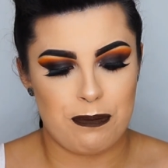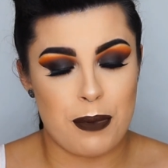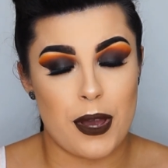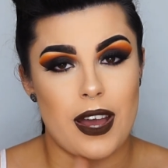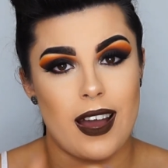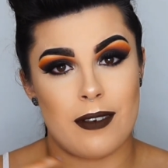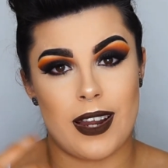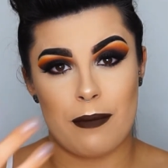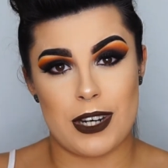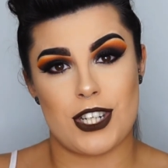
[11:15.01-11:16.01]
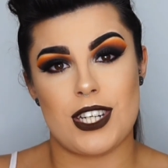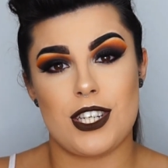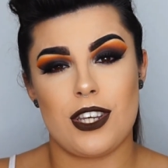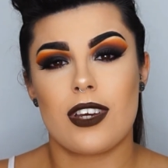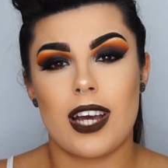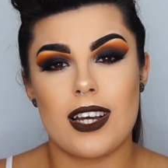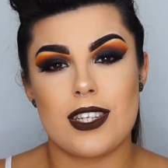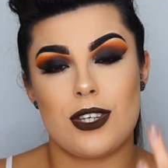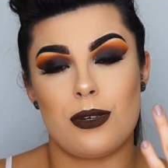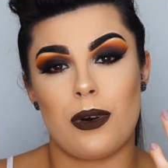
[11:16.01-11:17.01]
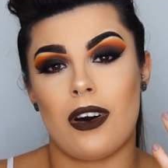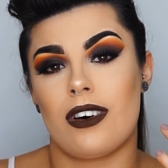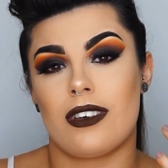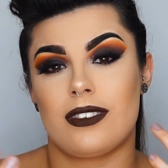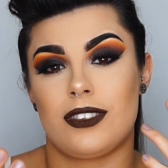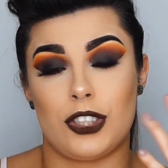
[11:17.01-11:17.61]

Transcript: but I'm now mentioning it to you guys who are